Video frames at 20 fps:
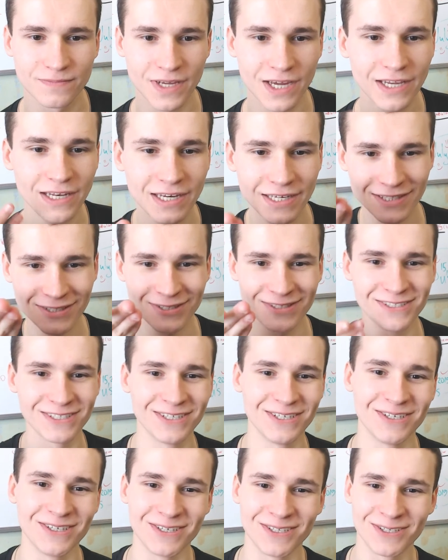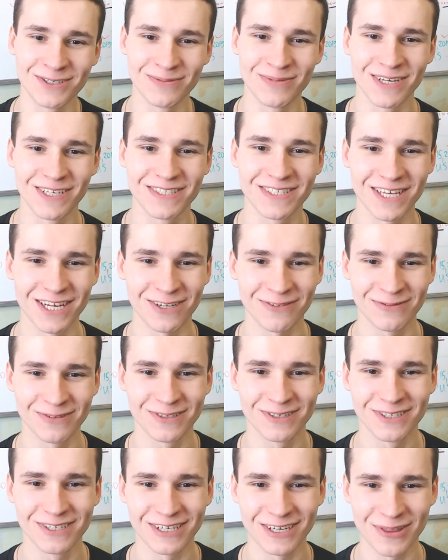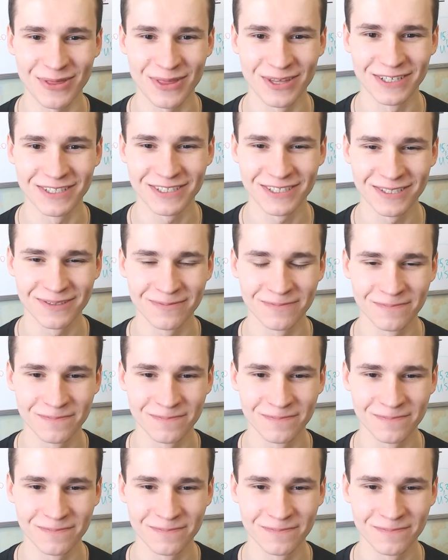I like to see it to myself on this.